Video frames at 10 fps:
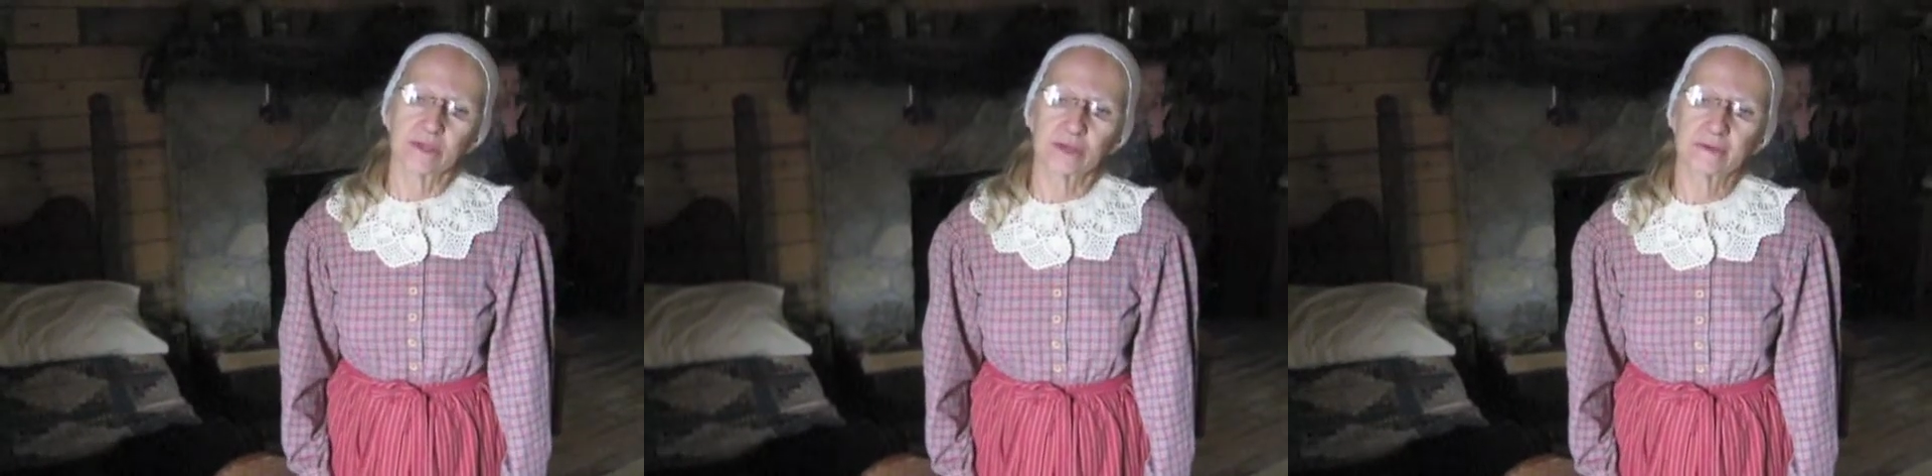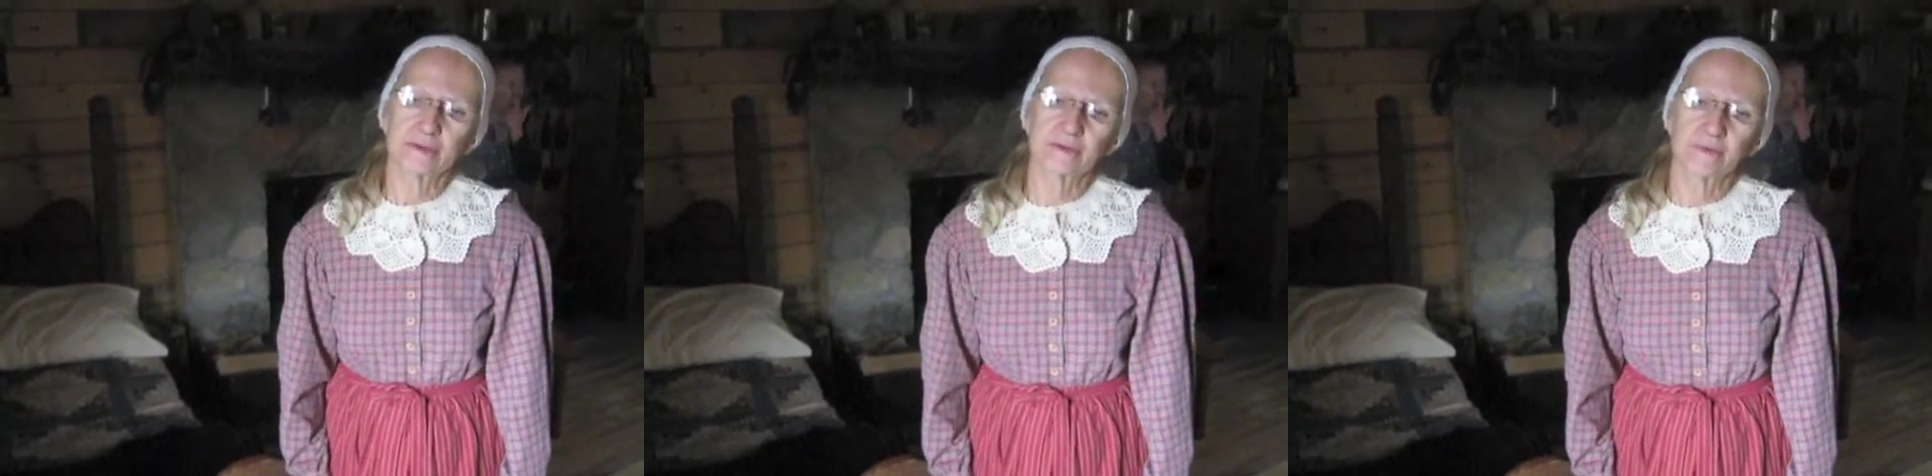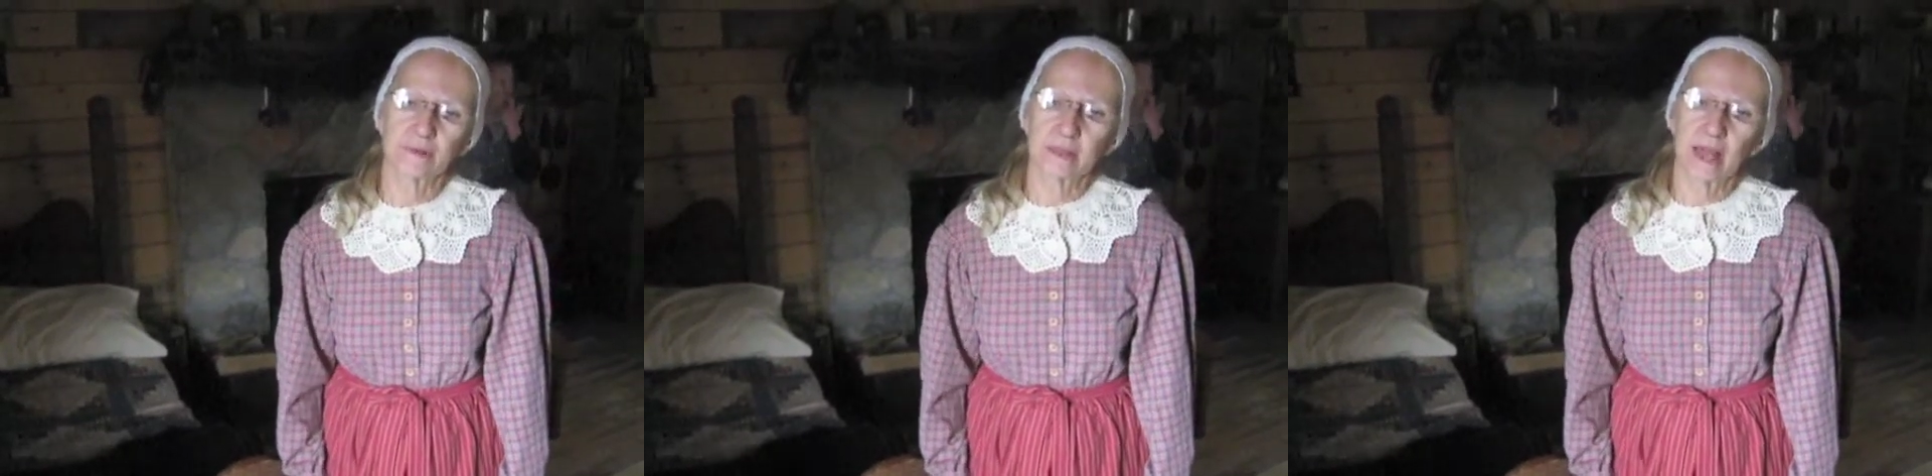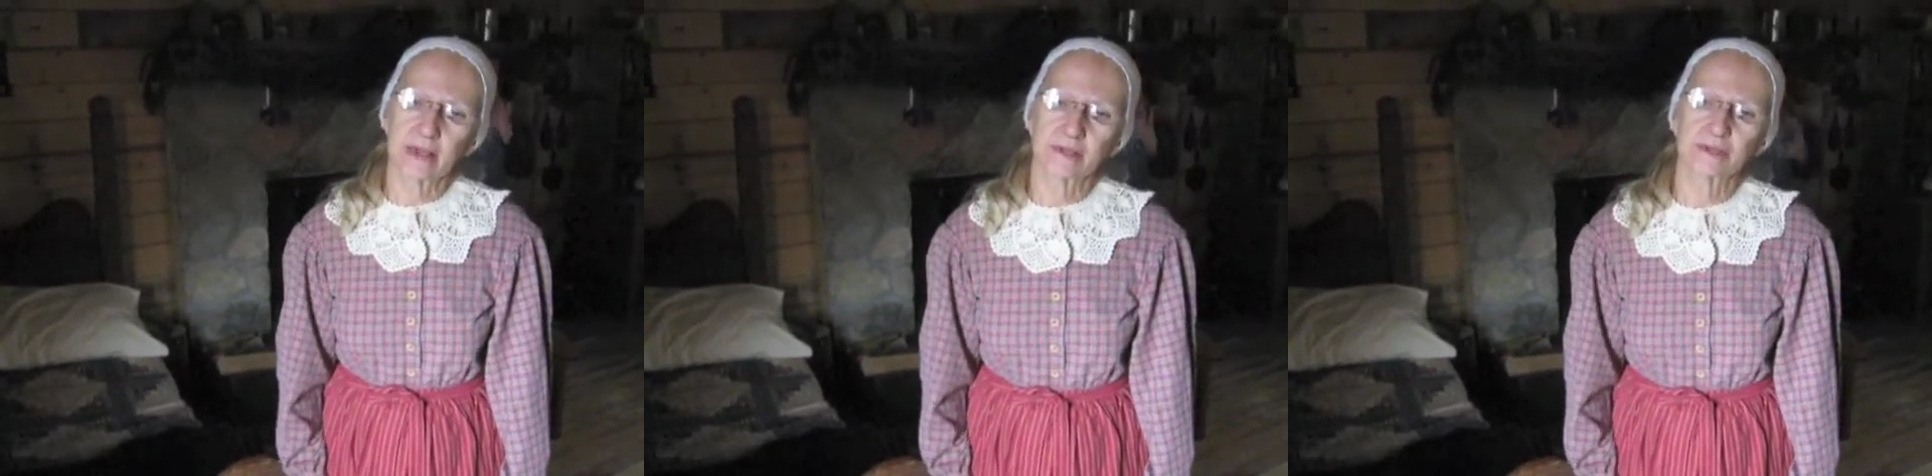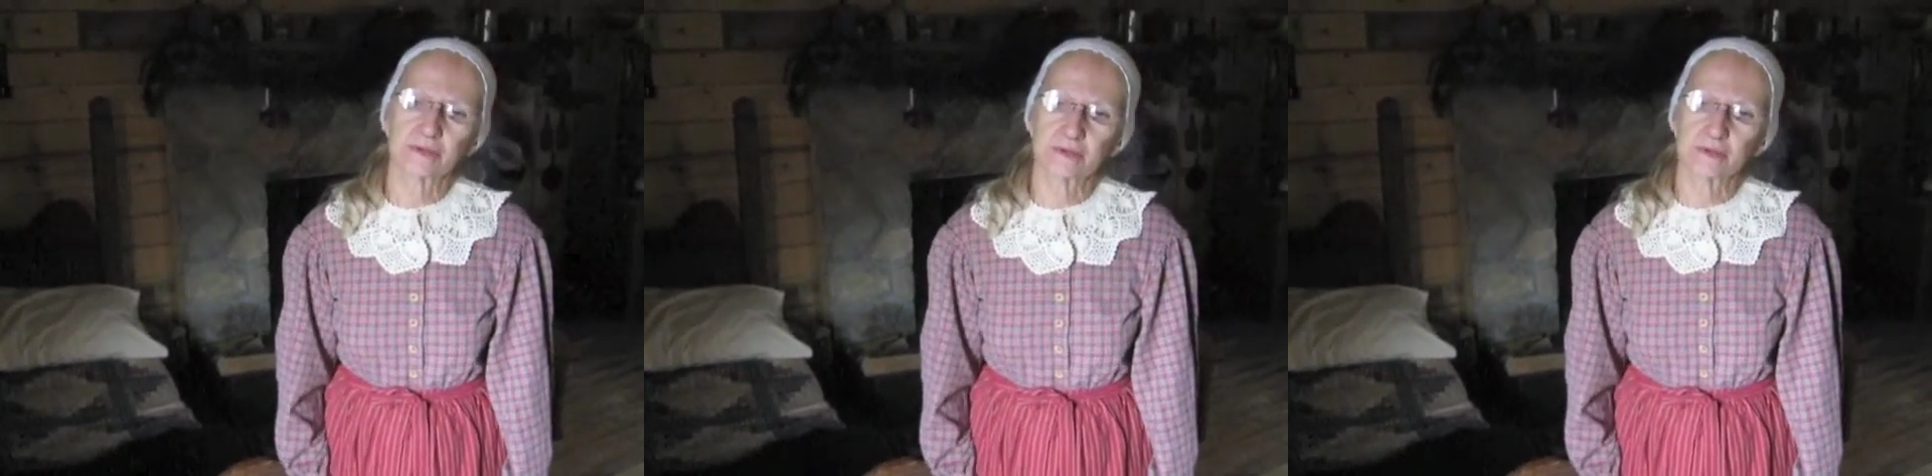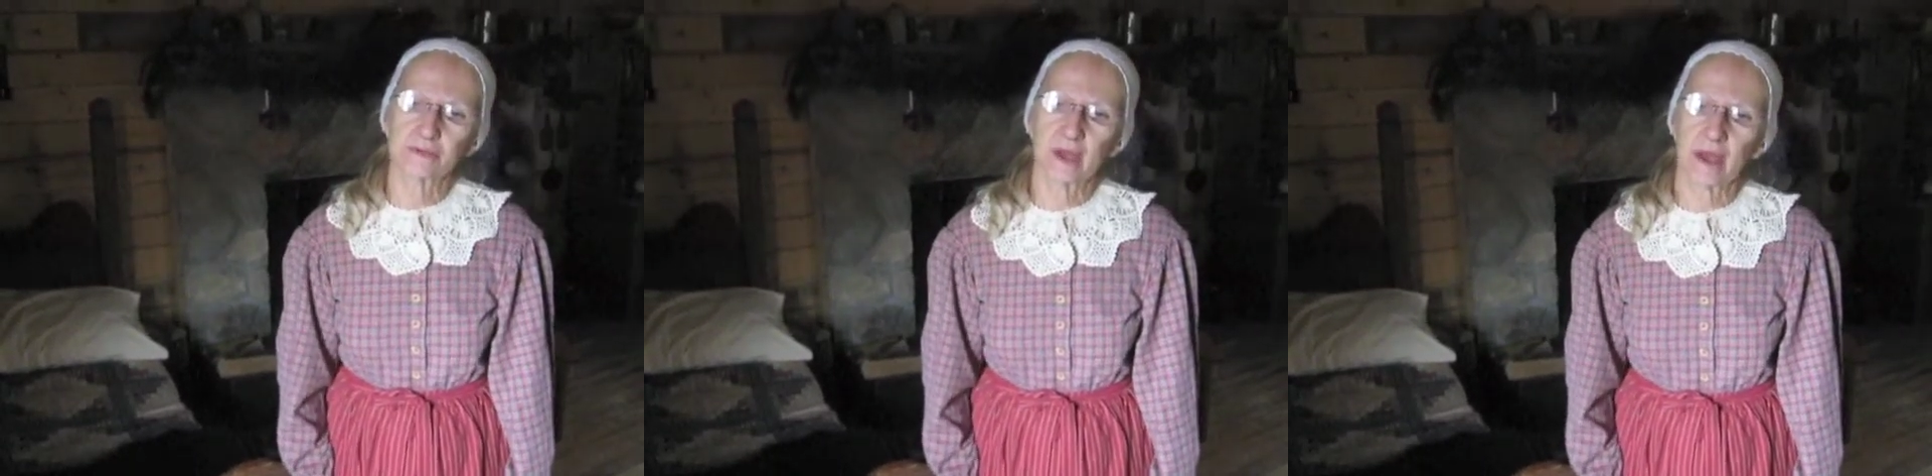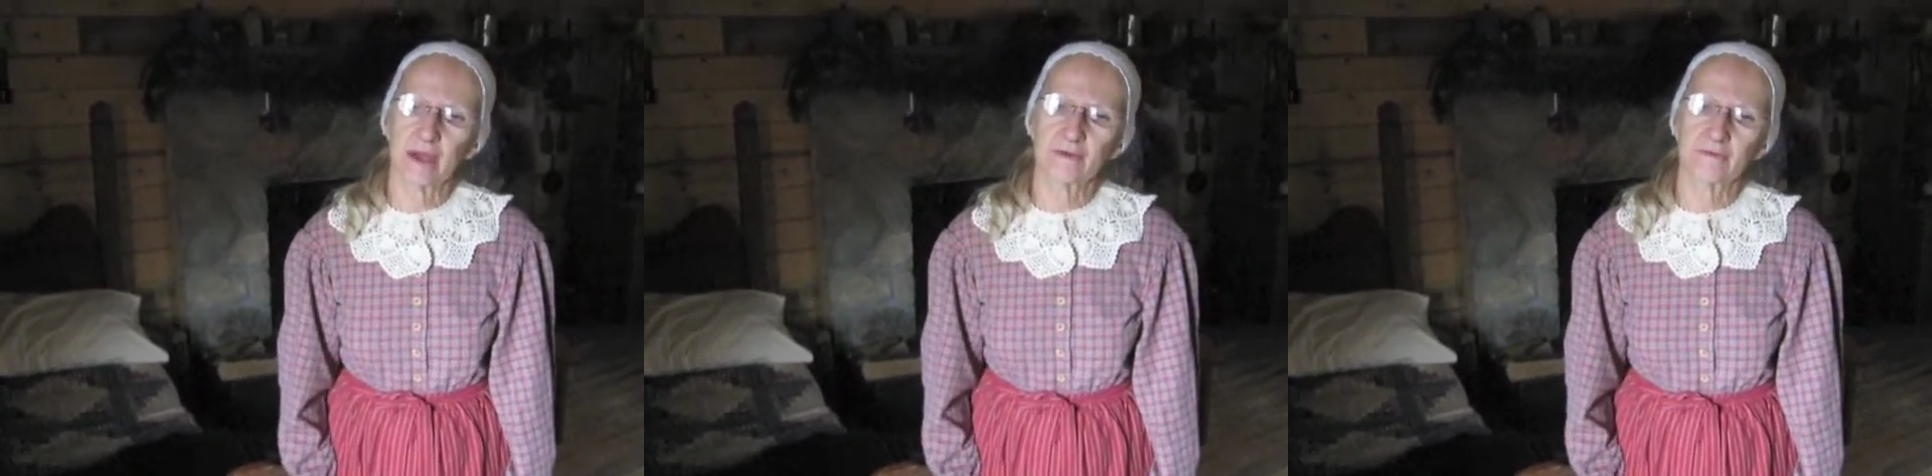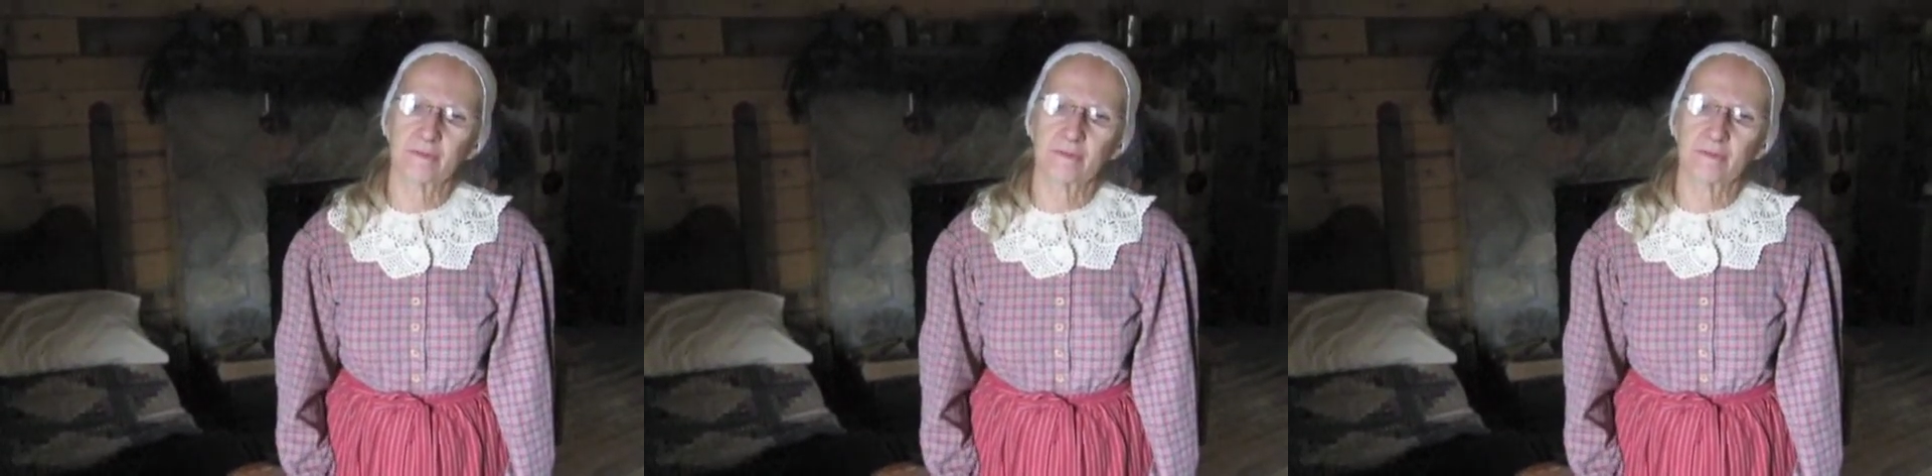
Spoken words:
just like to have